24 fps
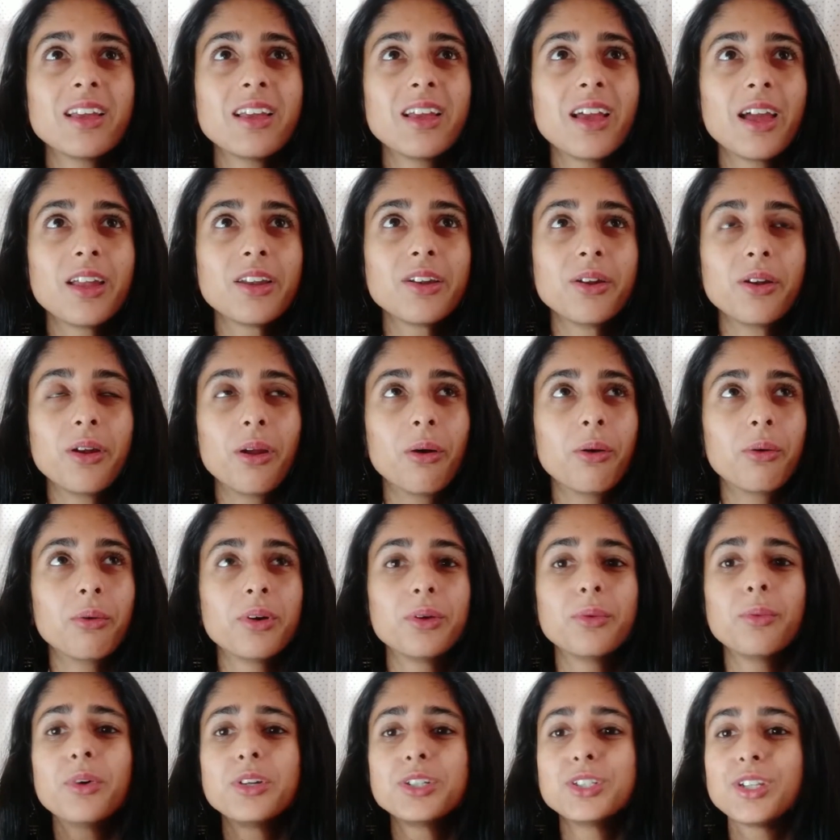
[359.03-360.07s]
I don't know,
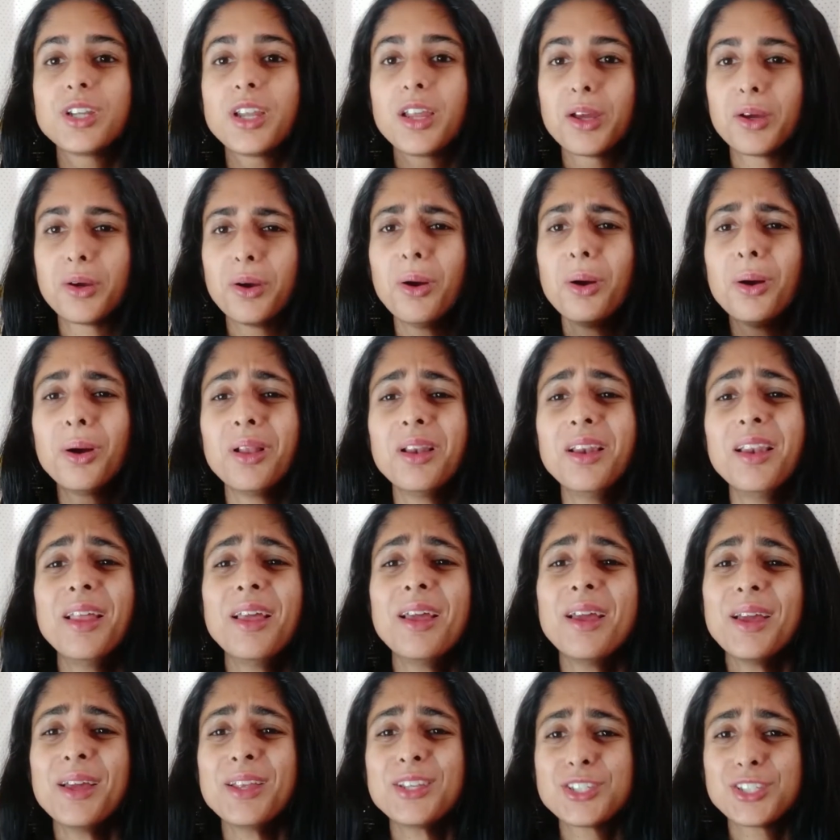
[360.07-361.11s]
or what should I
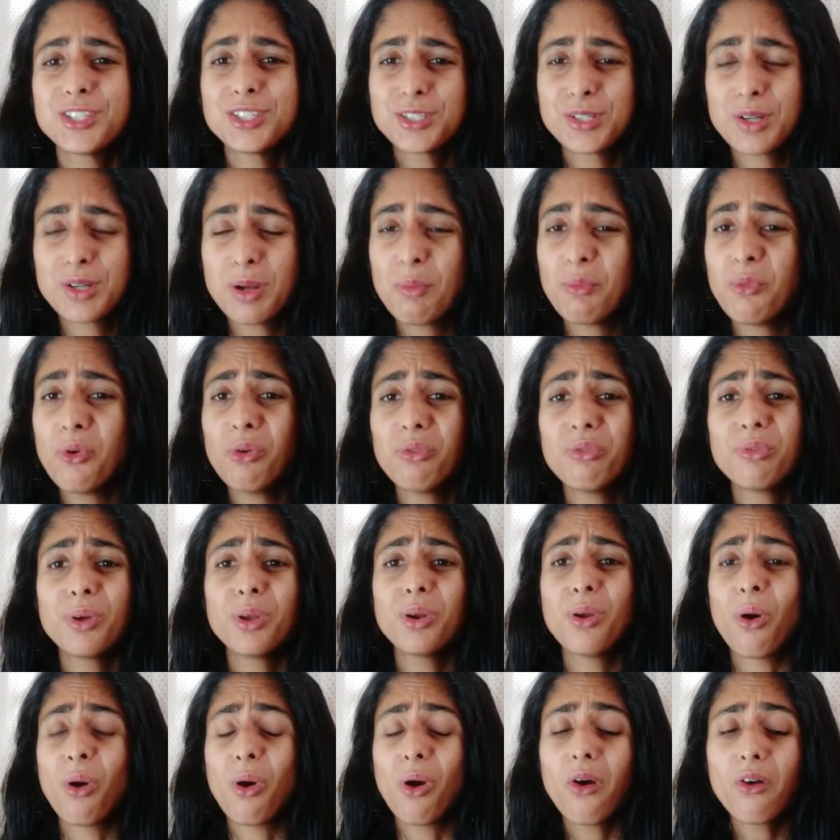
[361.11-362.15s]
call, just remove it
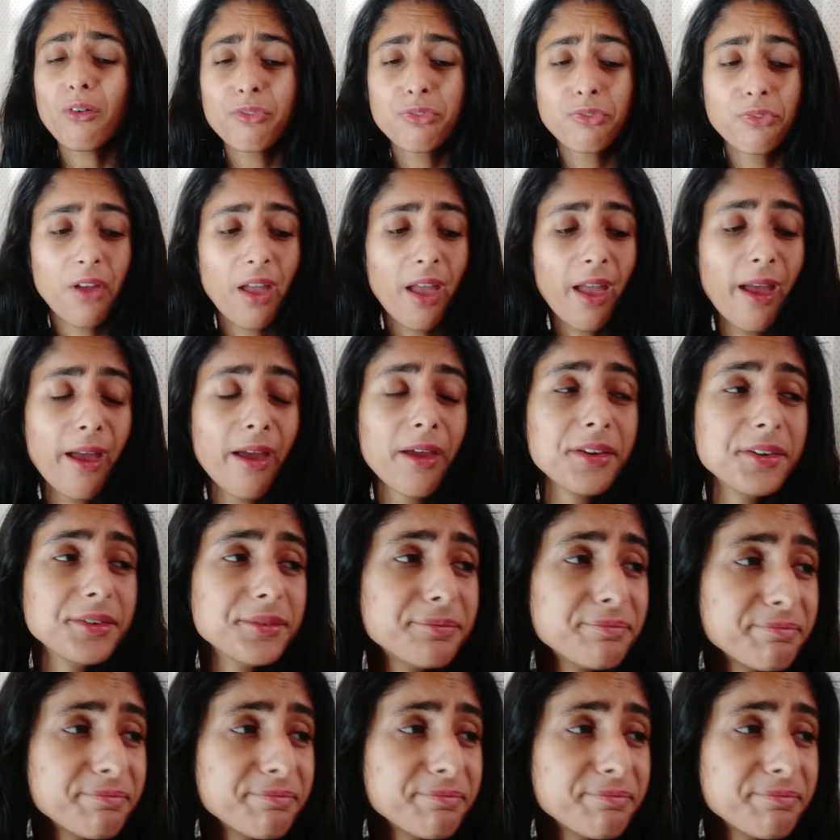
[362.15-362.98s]
off, and